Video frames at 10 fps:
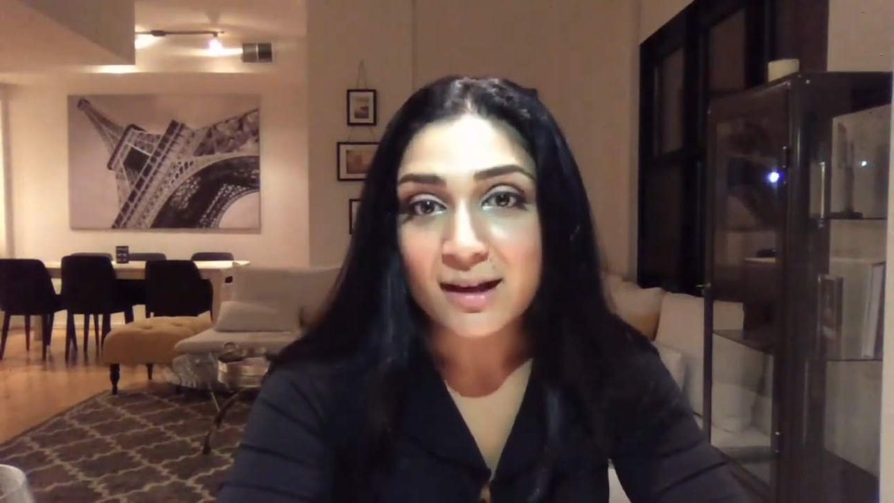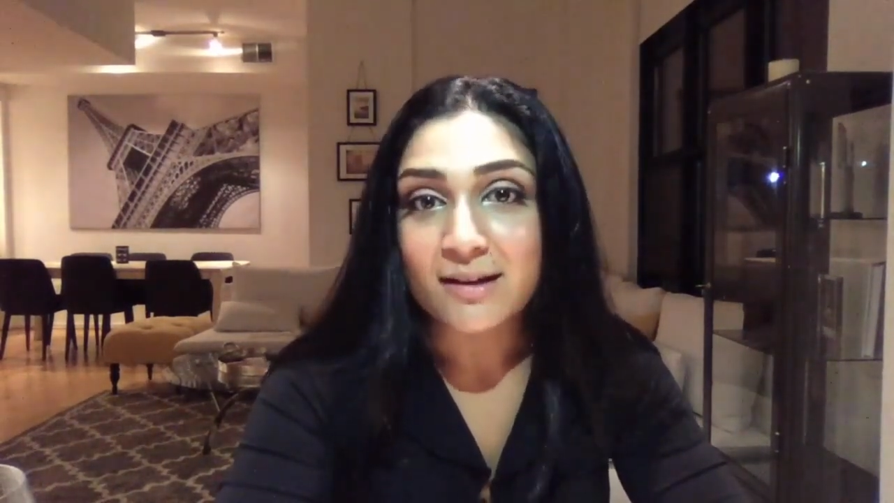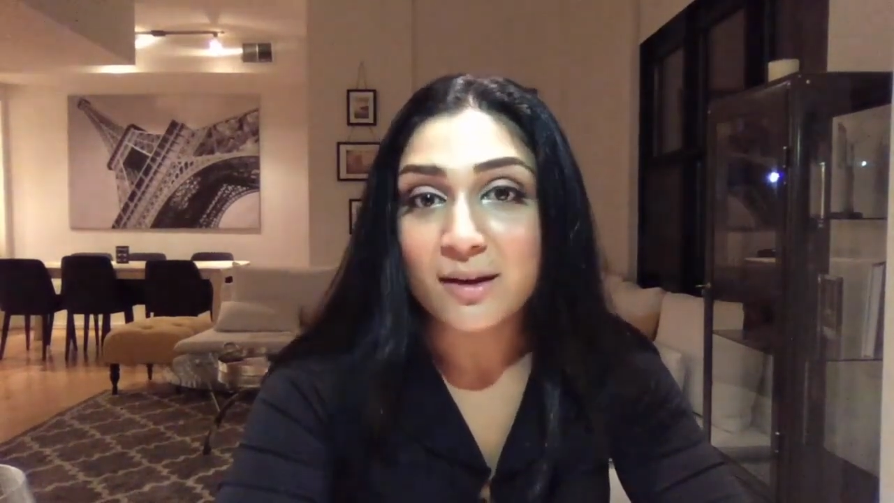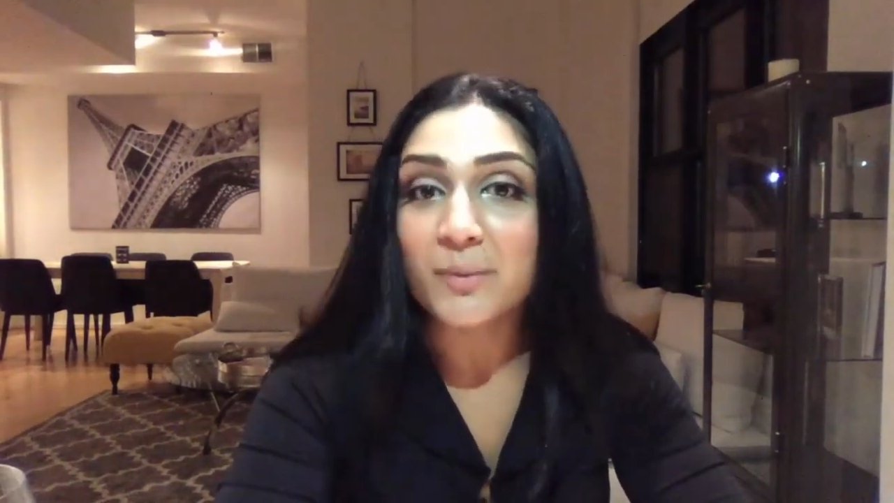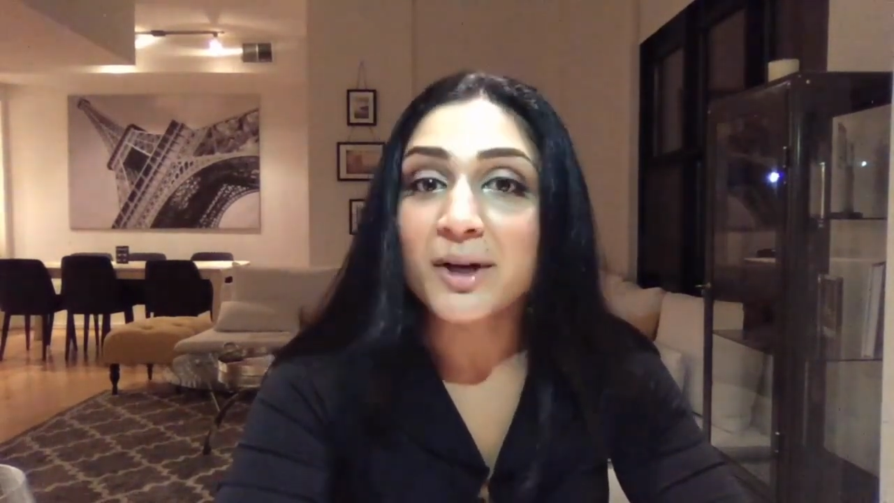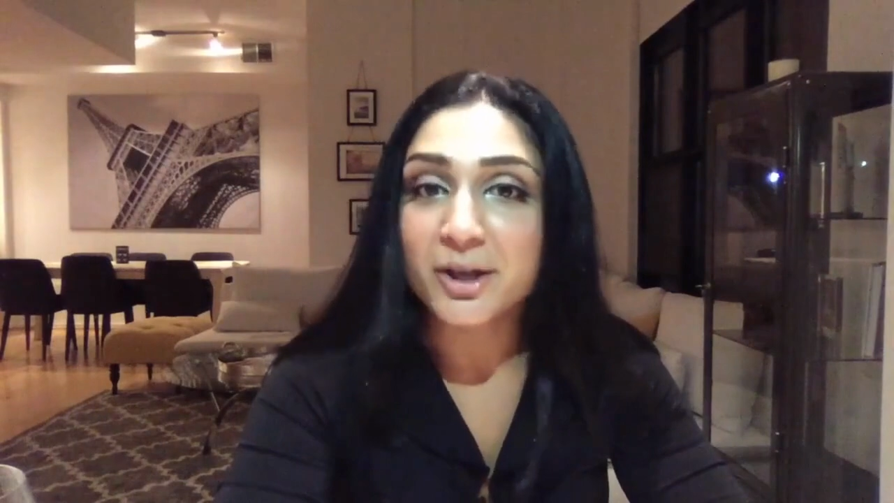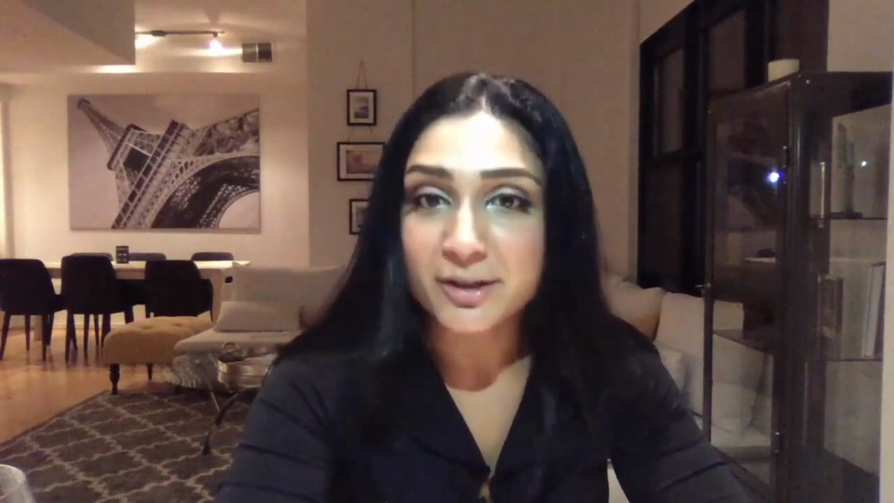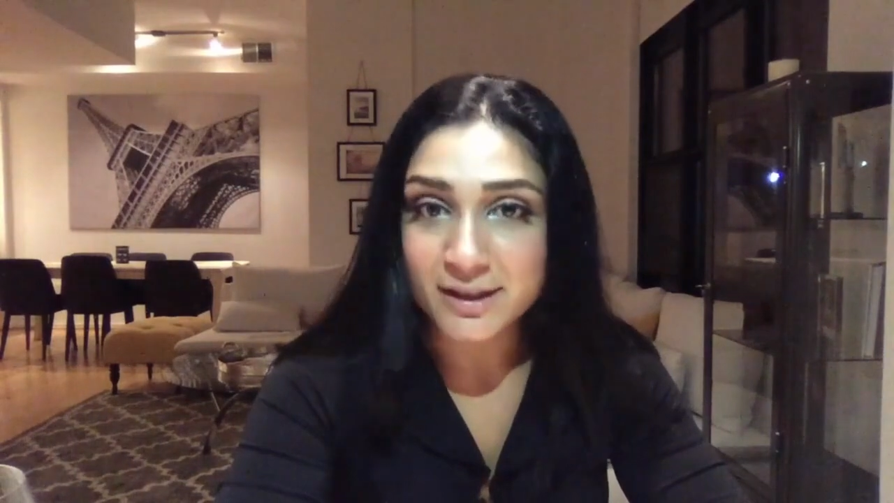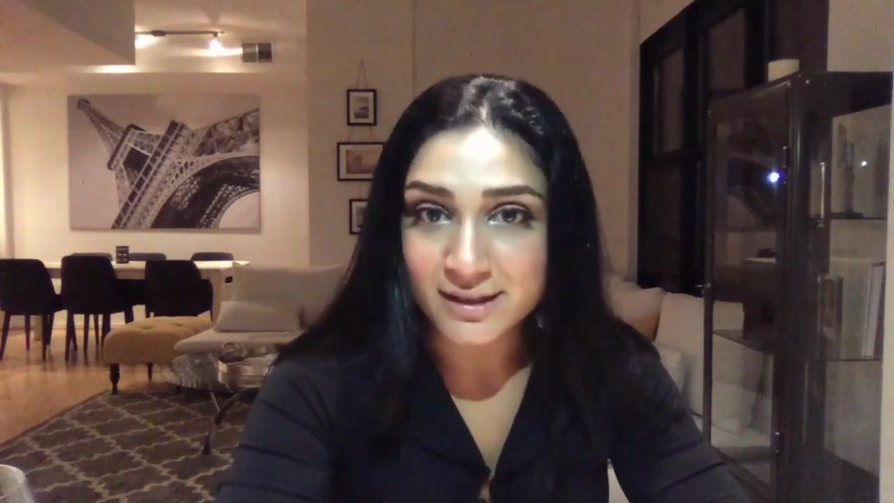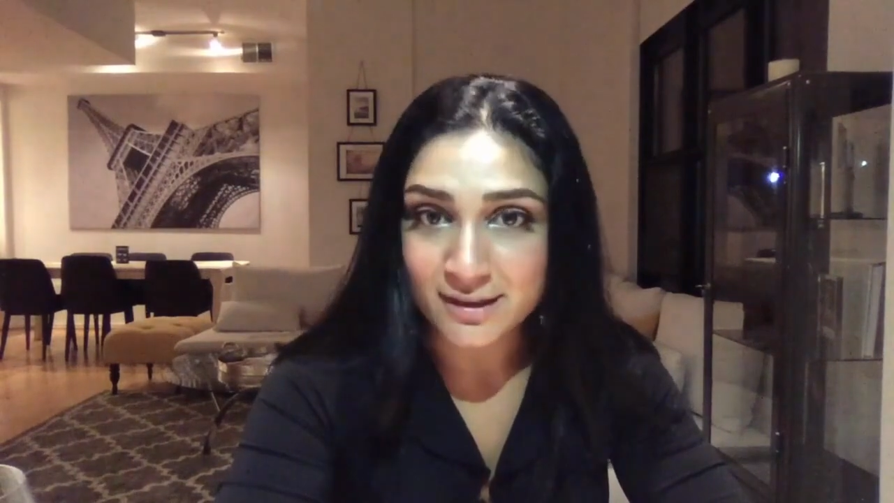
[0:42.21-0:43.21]
that we
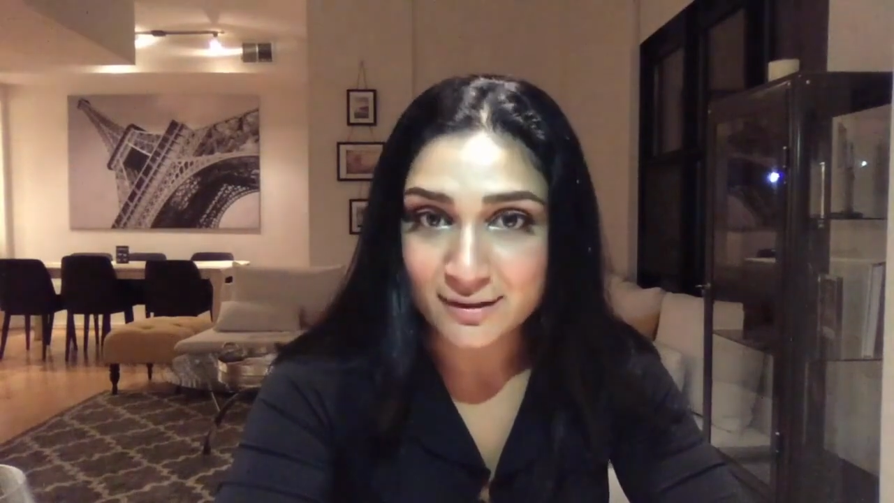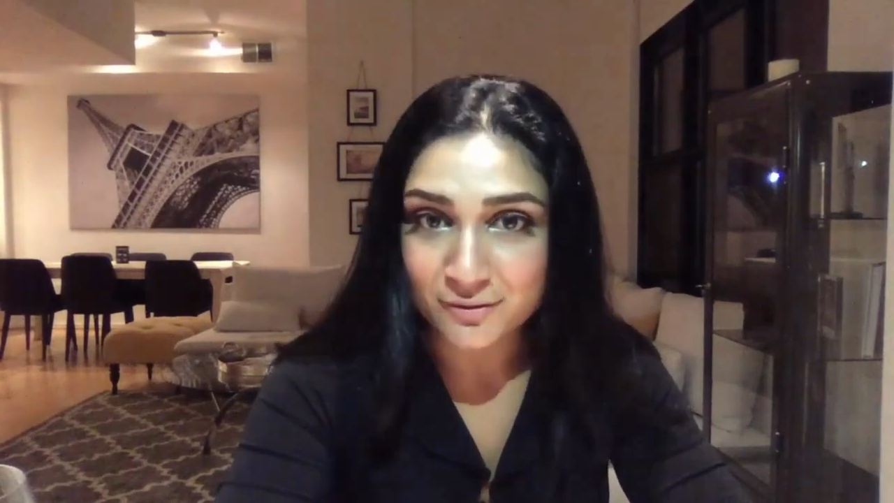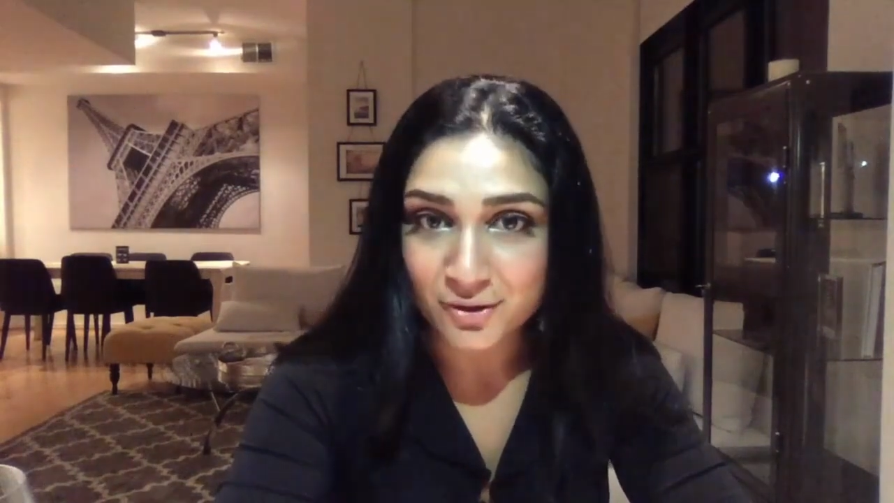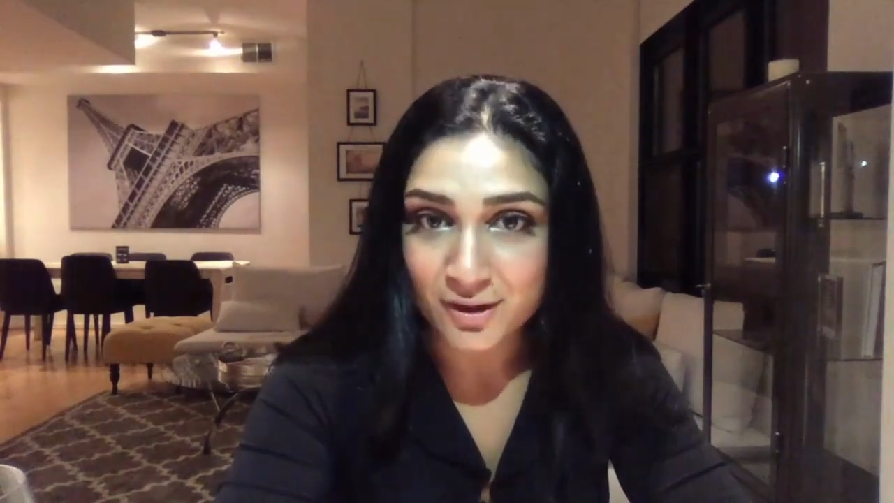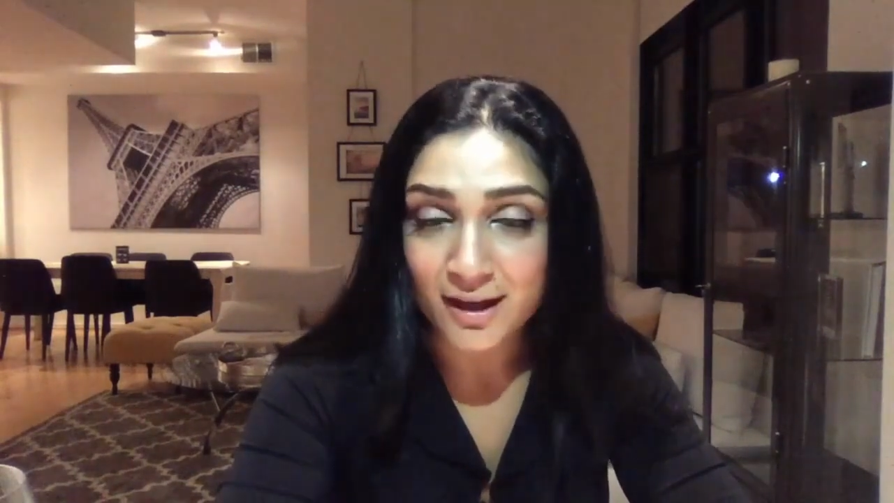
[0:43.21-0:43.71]
currently test for